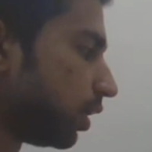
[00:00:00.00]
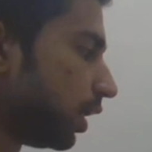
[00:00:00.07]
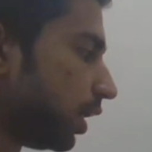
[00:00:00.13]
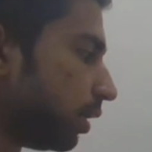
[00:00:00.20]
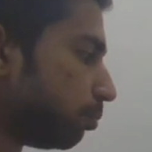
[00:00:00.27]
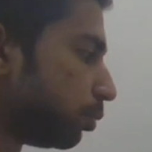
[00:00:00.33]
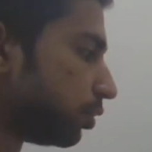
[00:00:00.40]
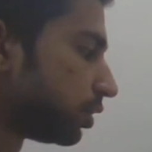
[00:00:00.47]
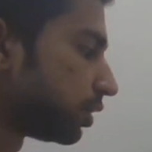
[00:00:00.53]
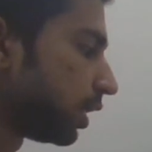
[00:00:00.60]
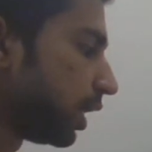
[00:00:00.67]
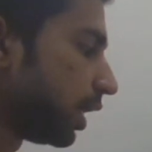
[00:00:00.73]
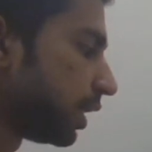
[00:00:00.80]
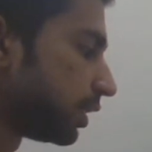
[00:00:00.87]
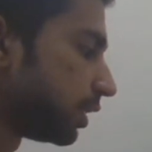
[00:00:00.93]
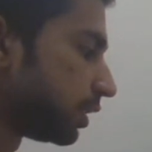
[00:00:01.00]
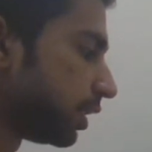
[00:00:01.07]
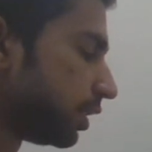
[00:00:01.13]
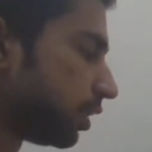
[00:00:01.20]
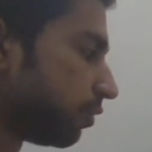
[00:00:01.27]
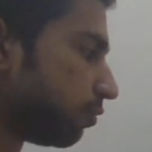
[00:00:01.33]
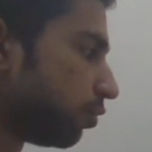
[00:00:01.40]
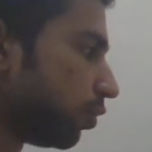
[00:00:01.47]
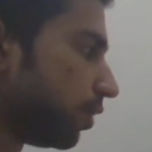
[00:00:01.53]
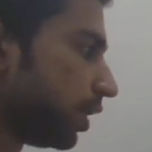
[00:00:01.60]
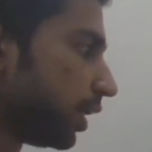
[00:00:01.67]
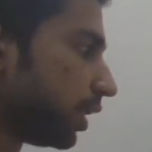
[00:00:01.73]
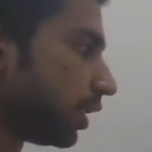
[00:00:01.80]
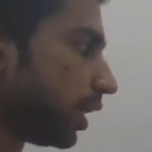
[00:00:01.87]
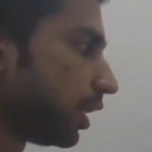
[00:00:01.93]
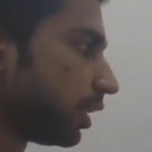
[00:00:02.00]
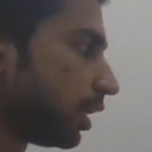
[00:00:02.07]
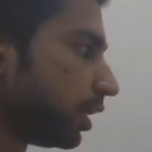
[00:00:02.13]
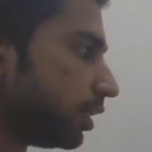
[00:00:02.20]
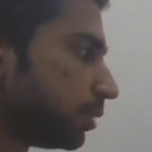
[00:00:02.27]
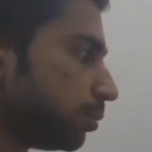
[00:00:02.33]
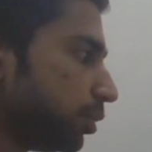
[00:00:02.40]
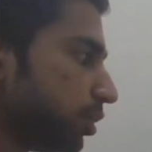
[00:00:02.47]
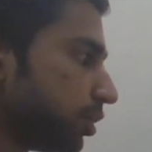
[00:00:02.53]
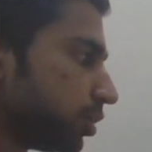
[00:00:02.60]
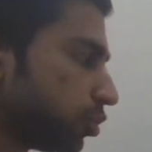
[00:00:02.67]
and put Salah as a centre forward and Keita in his position,